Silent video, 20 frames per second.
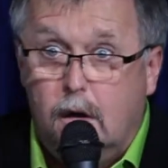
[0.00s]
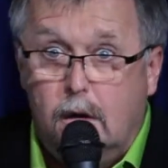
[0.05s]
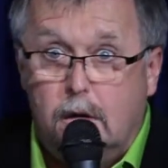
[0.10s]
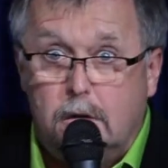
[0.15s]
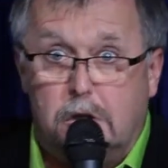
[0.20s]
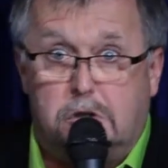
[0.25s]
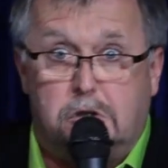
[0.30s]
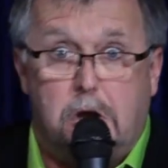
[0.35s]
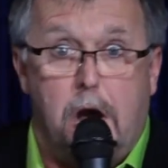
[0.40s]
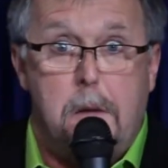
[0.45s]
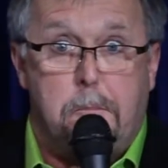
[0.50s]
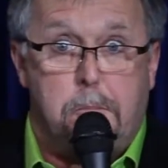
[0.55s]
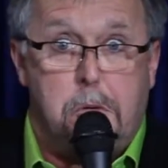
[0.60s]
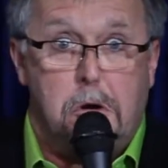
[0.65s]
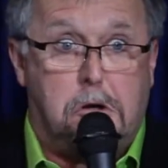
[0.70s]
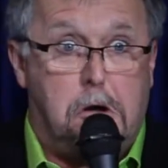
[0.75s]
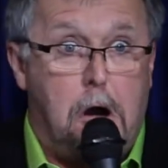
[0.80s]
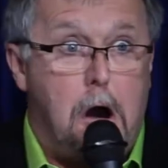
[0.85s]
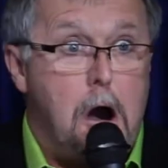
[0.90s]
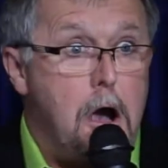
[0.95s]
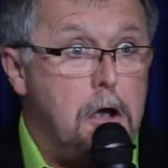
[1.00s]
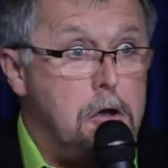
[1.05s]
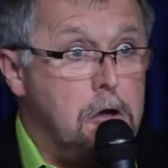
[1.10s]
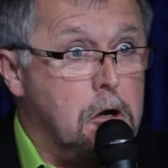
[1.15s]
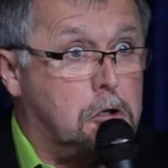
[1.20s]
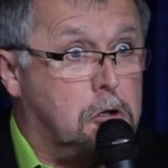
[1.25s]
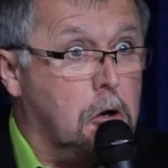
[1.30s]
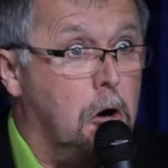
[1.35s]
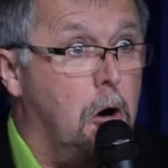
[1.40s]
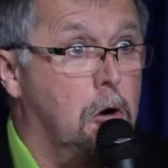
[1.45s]
The type of guy you
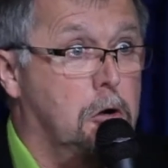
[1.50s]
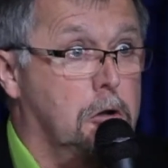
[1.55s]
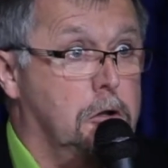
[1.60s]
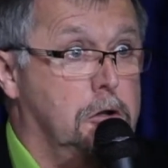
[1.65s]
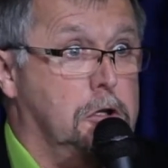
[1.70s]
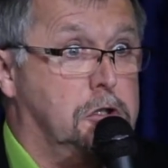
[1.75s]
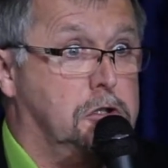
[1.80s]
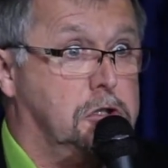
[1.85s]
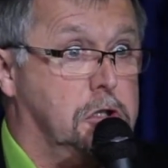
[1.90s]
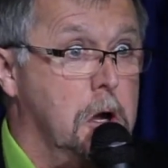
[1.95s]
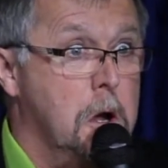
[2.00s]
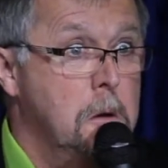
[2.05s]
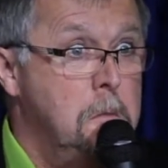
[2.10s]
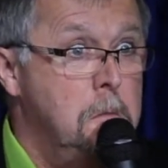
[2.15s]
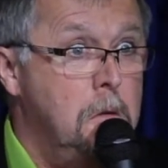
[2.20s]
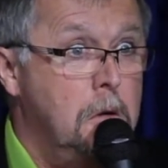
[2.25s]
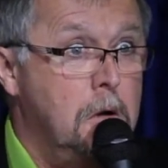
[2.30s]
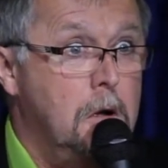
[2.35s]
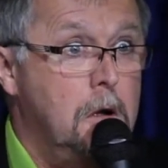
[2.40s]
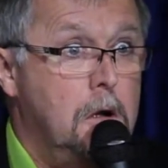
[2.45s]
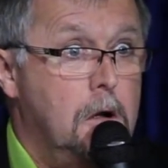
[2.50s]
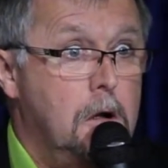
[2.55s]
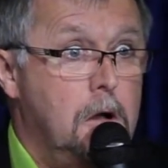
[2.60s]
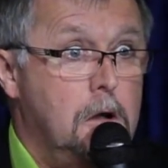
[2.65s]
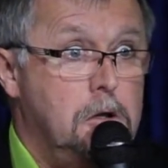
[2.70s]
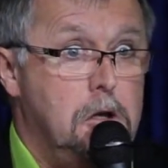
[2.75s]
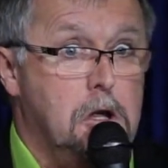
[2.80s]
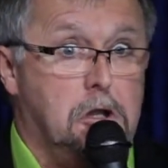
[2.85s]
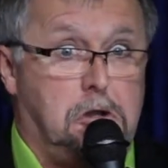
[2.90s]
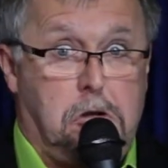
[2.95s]
go to the gym,
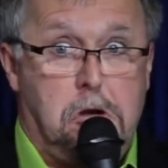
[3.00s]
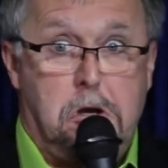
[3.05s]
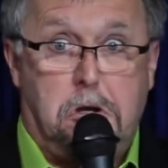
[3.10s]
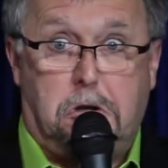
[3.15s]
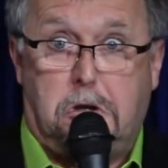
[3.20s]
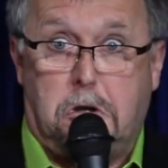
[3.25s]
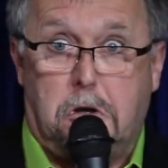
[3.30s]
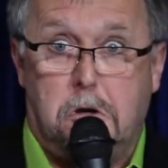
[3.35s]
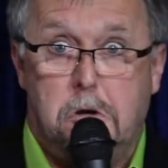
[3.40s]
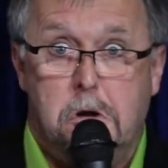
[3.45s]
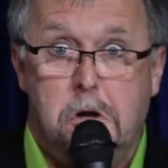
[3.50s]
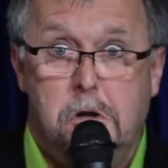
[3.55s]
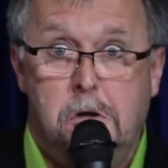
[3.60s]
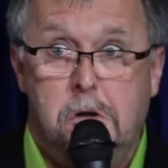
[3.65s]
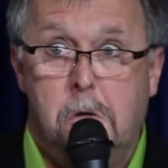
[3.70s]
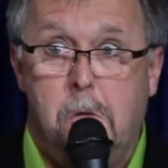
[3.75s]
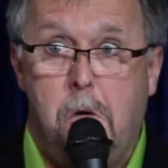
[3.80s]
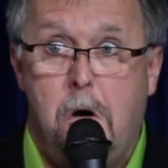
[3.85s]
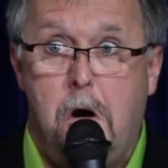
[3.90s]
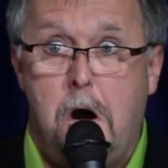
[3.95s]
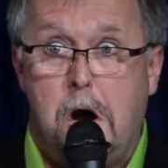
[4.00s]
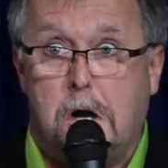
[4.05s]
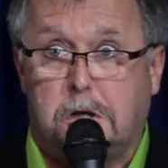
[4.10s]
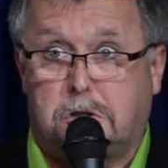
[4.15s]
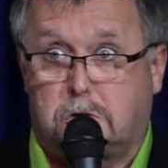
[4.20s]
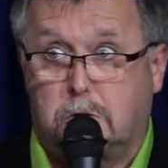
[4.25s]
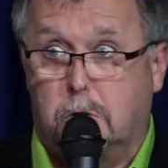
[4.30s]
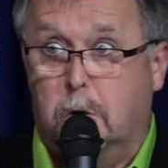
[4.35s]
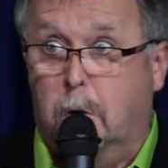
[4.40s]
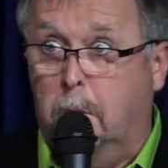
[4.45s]
you think you're in the
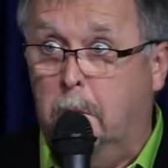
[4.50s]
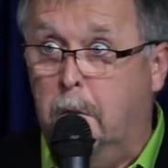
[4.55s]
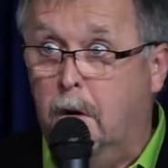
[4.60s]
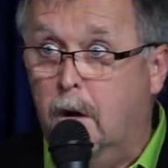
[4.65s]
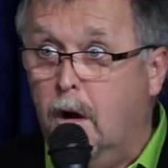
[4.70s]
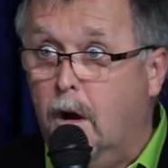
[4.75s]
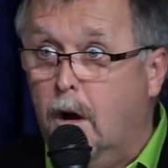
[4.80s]
washroom.